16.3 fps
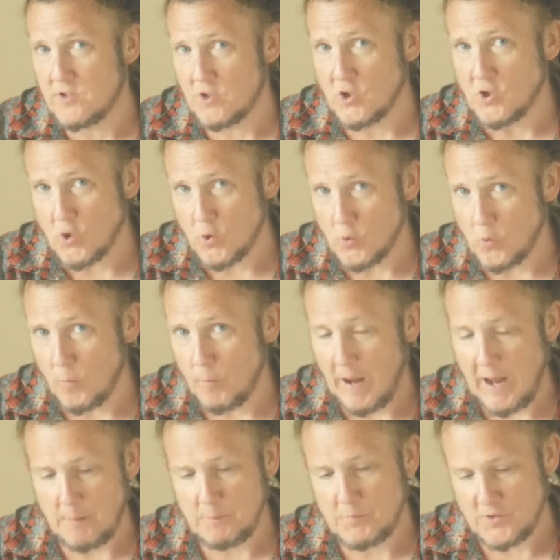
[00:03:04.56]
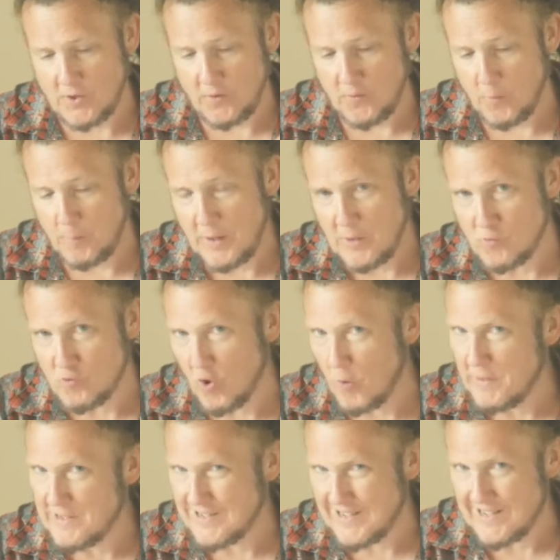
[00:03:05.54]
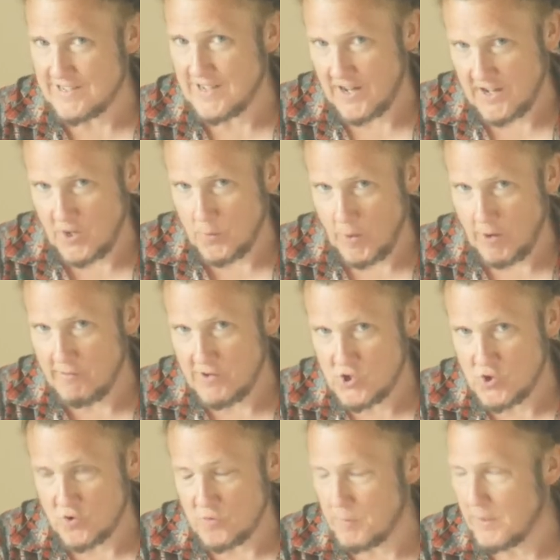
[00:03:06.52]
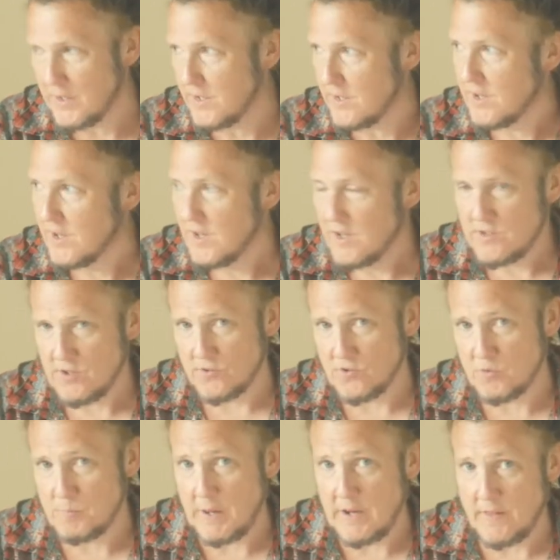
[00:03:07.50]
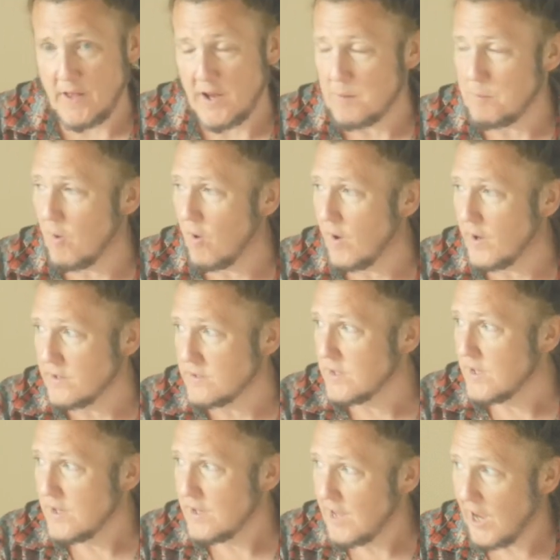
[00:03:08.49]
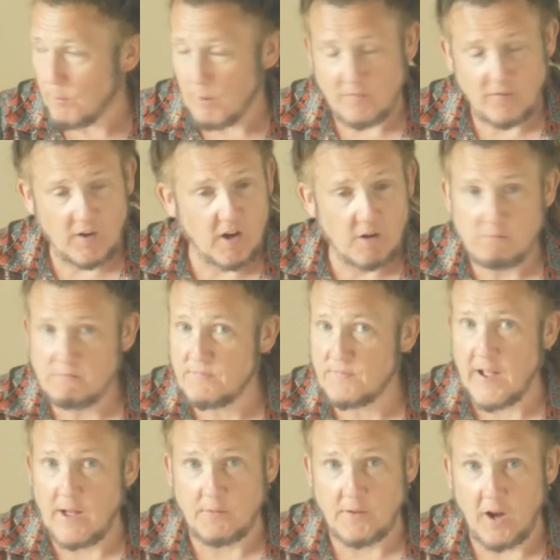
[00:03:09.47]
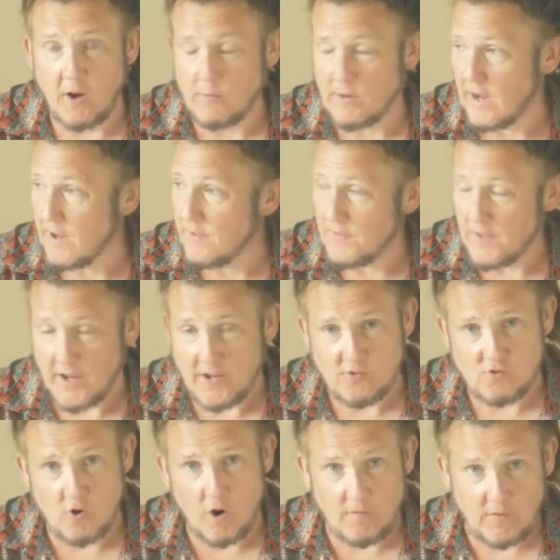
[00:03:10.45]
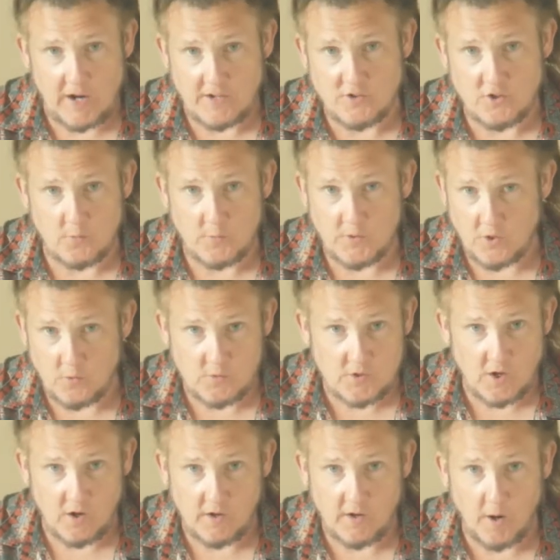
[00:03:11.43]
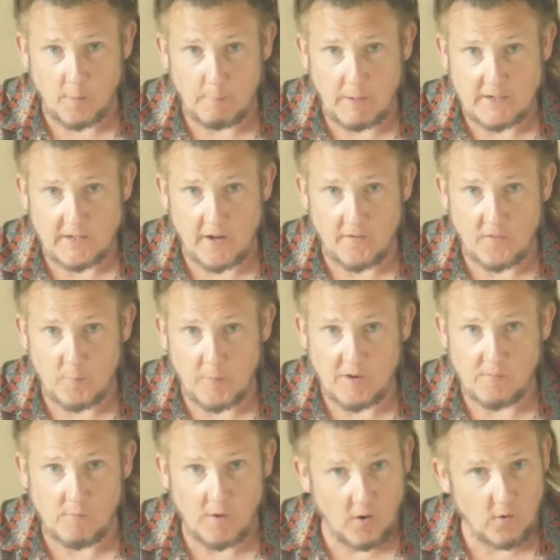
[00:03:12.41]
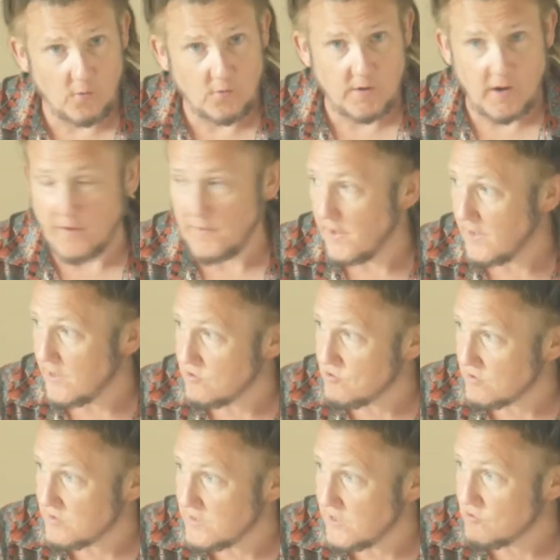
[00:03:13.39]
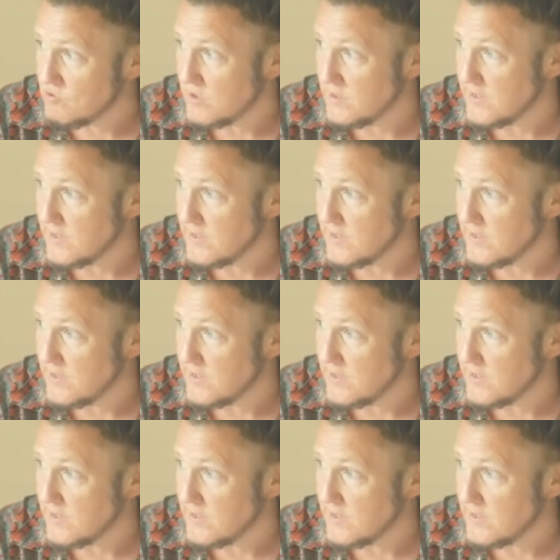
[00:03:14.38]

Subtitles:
to the Google map, so the pin drop isn't exactly where it should be, so just bear that in mind. However, found it okay in the end. Driver had to do a U-turn, come back down the main road, and then it's just literally